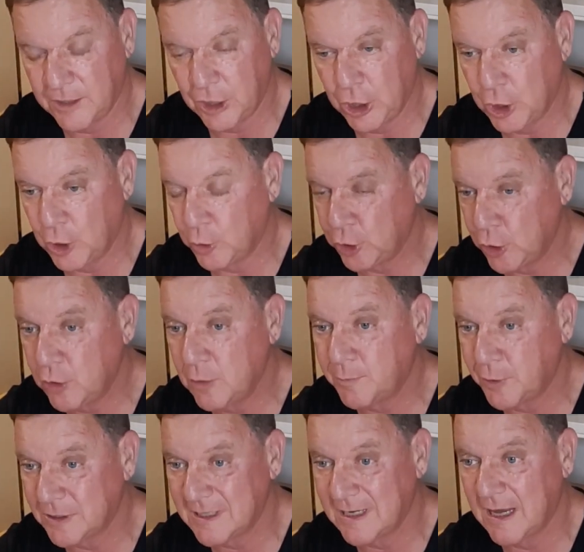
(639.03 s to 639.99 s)
you know, you
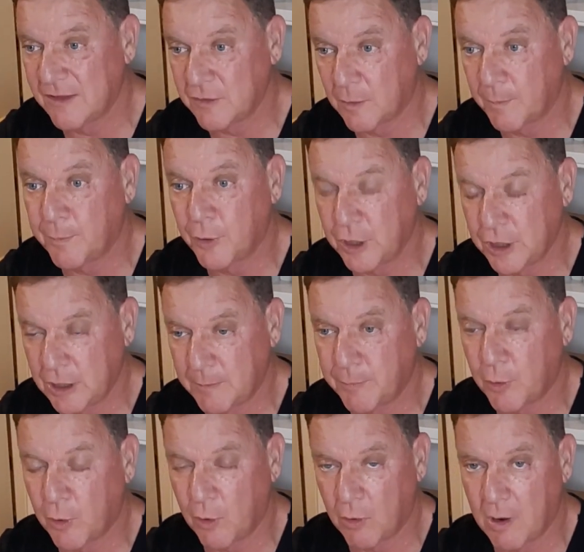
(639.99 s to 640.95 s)
could put together a pretty
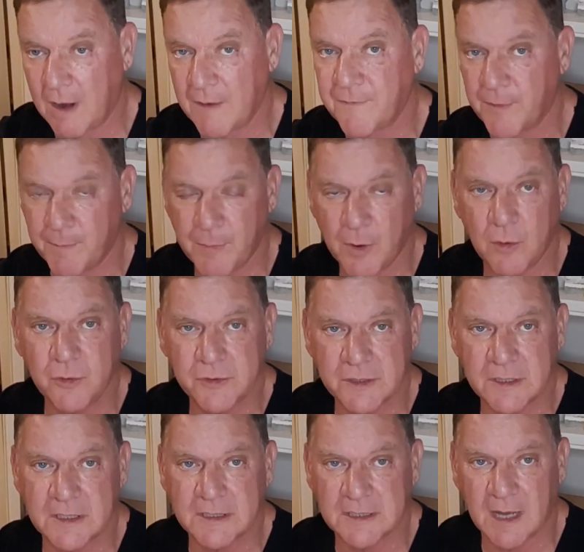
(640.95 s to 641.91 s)
good program for
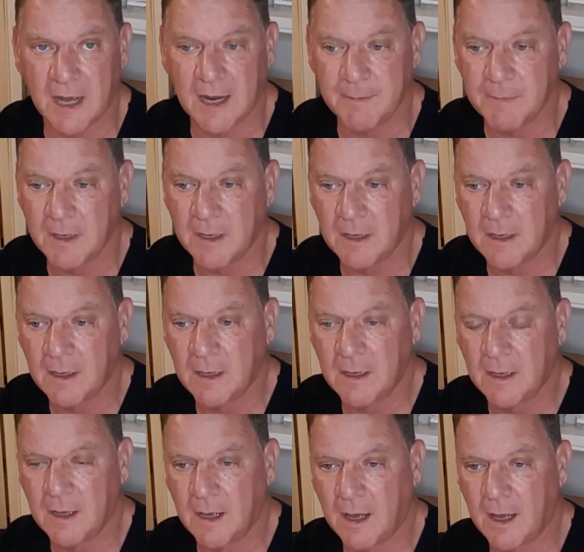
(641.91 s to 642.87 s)
most of the time
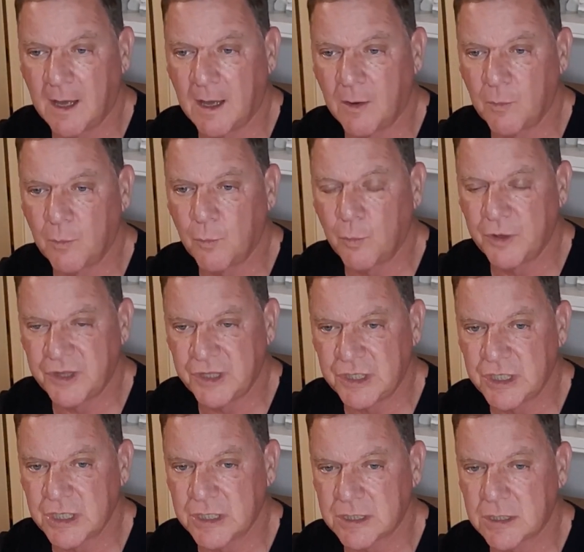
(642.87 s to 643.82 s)
uh,
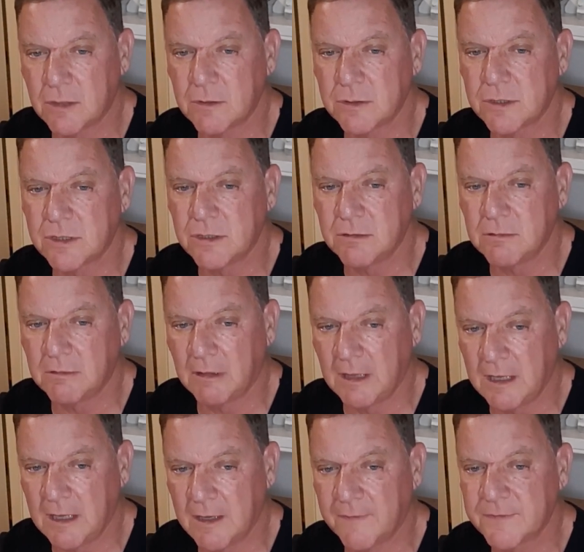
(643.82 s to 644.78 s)
with just those two
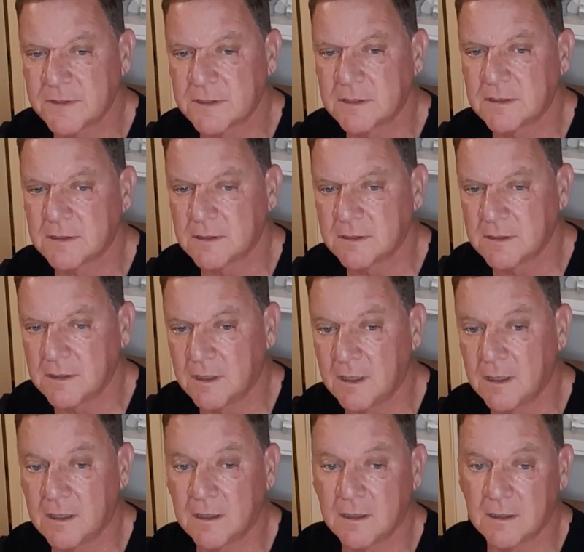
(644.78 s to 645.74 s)
lifts. Uh,
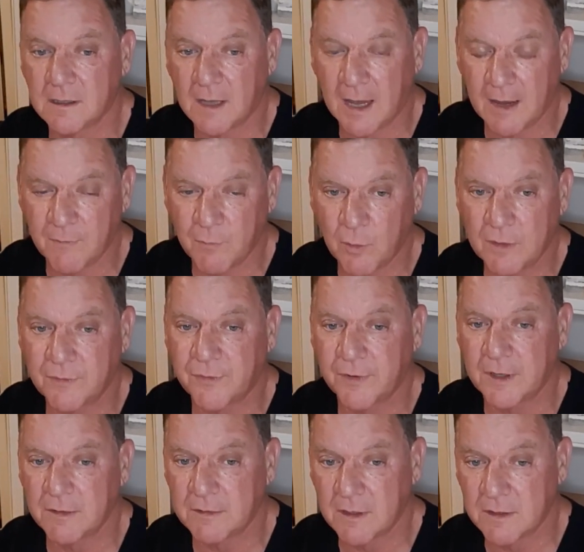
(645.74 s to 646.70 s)
I have one
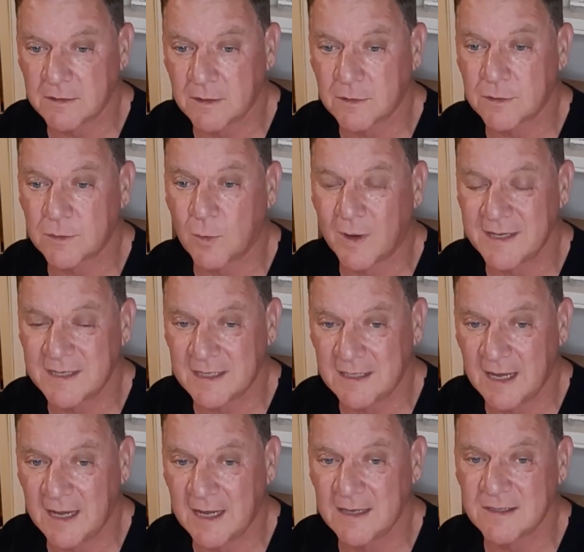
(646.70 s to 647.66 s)
friend who does those twice
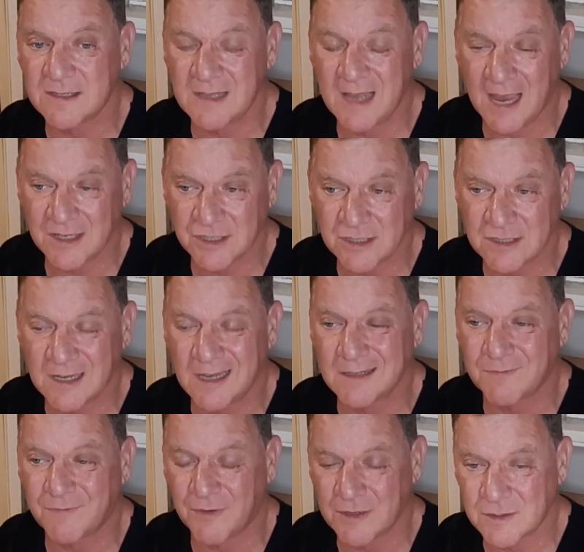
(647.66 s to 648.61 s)
a day, snatches
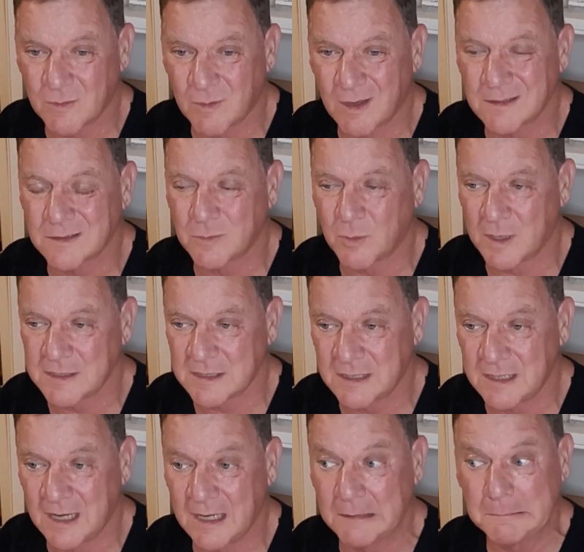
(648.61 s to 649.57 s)
and front squats twice
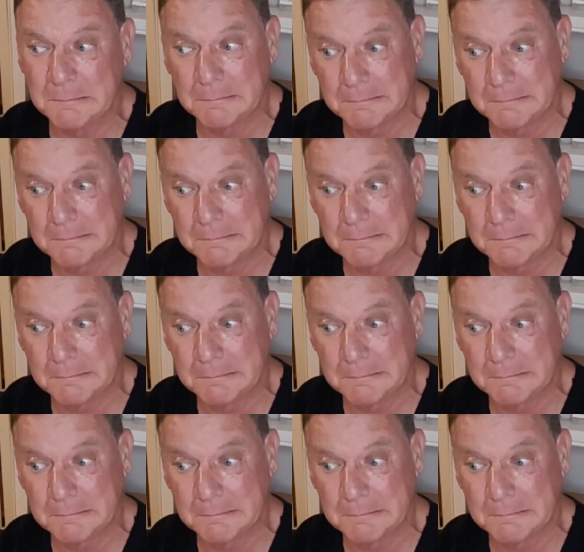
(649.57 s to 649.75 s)
a day.